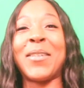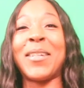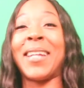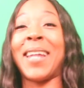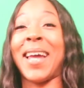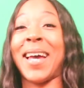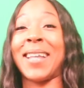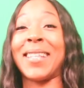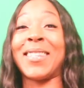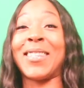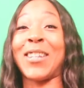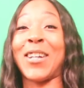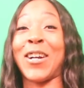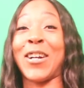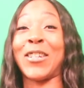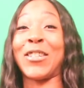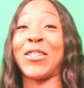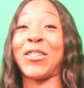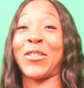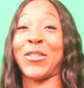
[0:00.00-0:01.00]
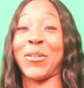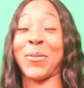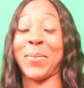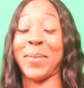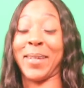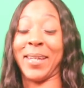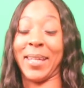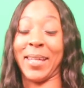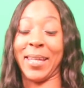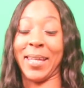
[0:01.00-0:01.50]
did I start
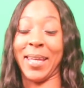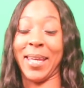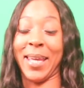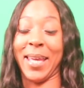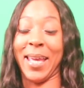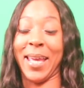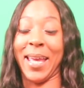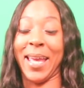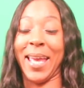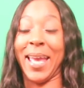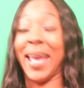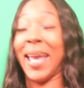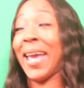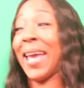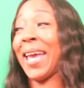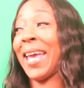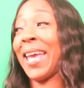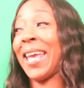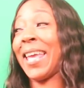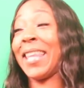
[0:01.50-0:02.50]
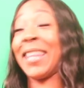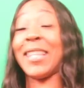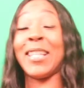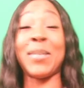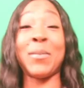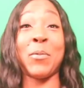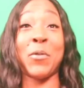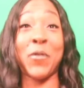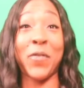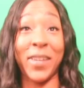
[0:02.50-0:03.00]
stripping? Yes. In
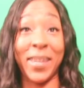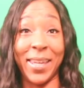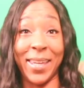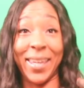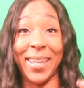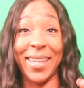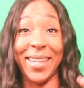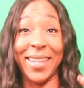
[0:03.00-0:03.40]
this movie?